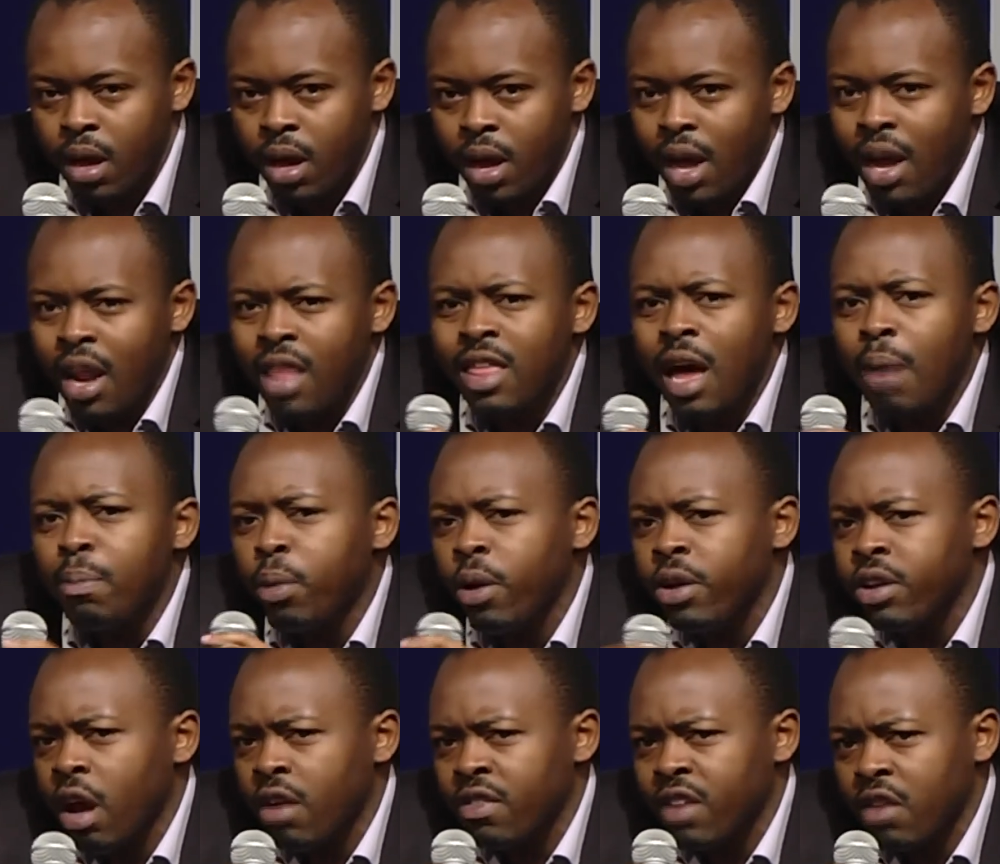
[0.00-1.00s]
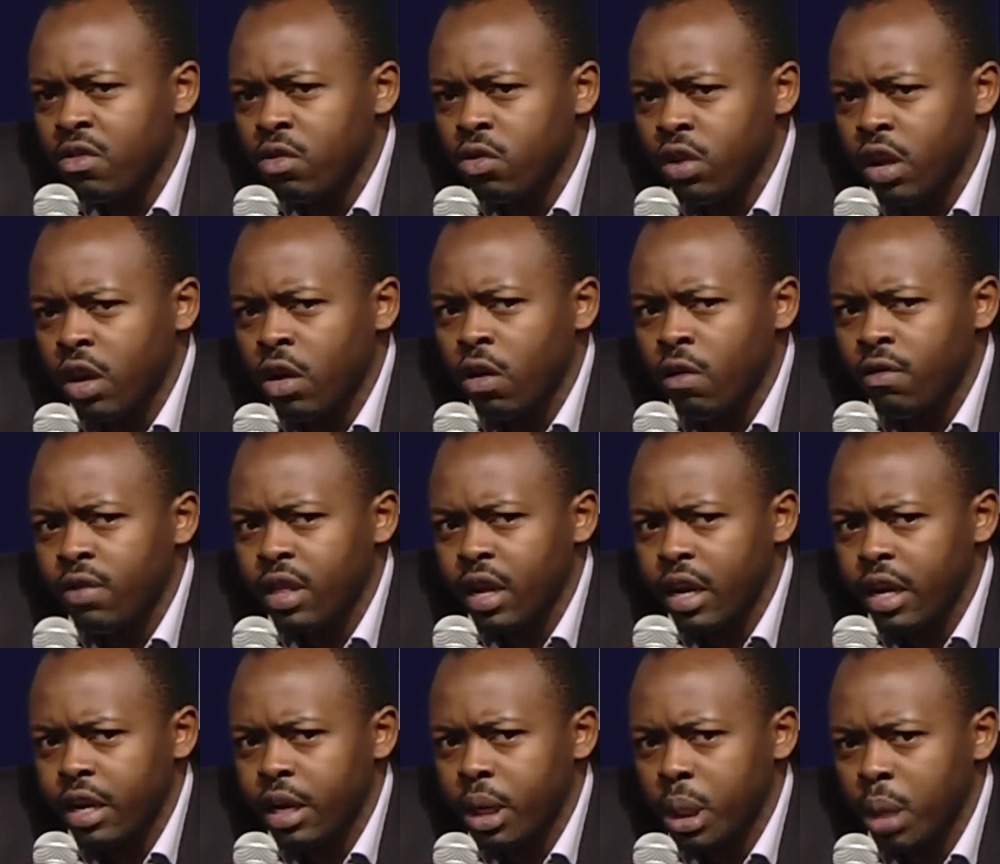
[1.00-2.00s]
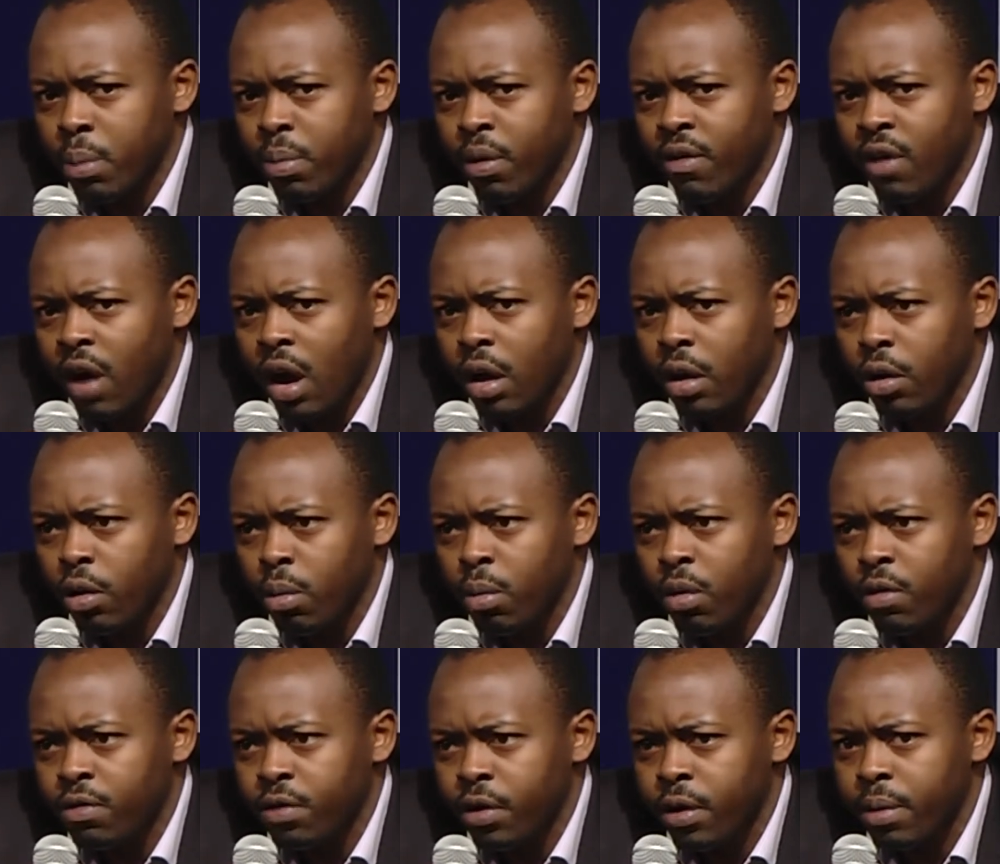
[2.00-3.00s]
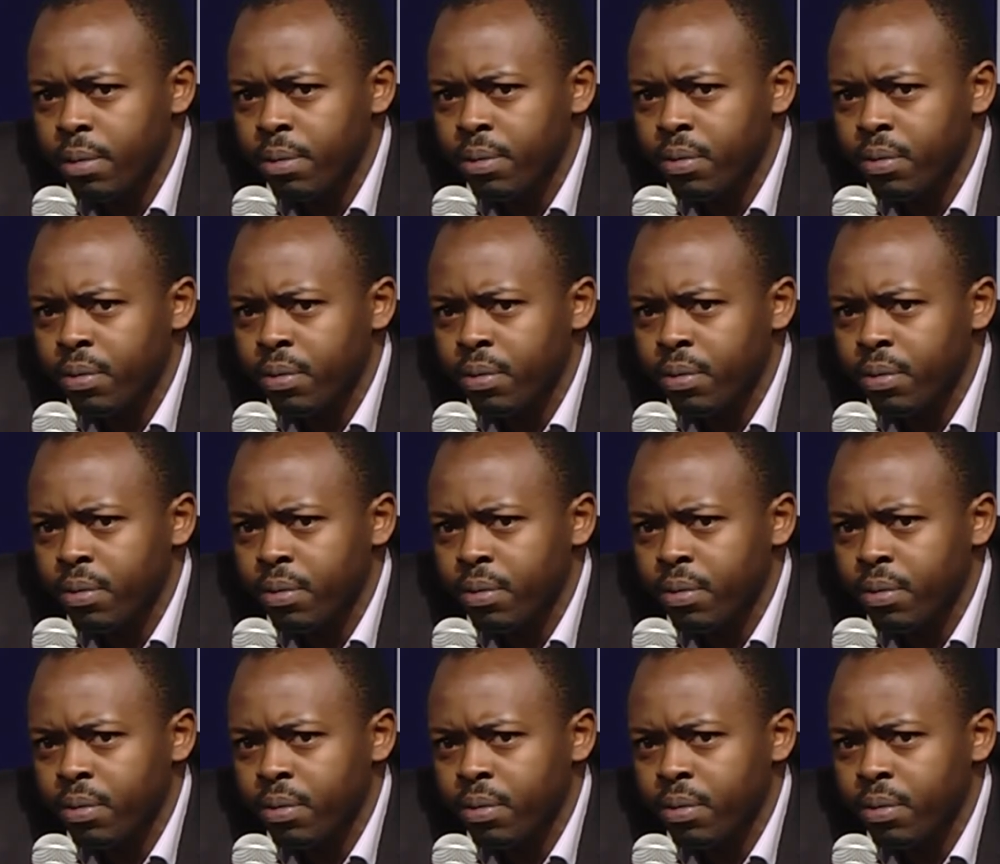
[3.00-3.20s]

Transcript: And at that point, I was asked to take over the leadership of our global firm.